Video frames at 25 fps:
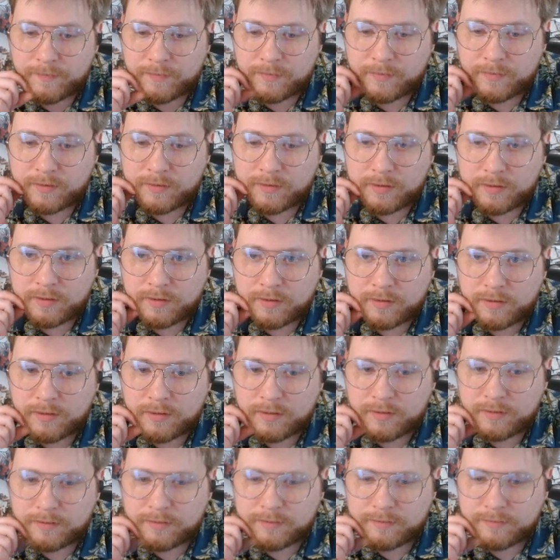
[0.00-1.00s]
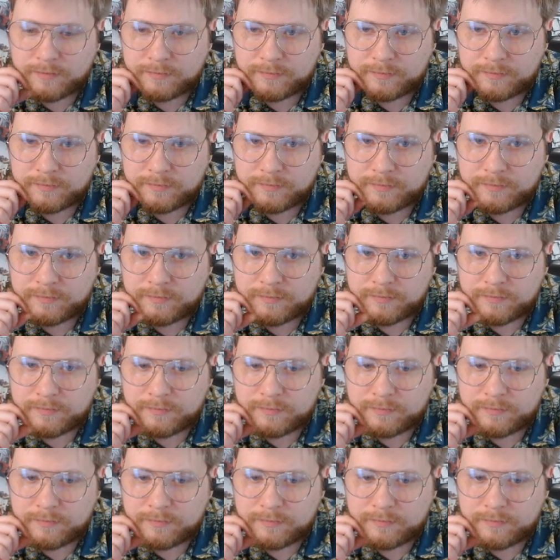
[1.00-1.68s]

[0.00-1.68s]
Nobody speaks.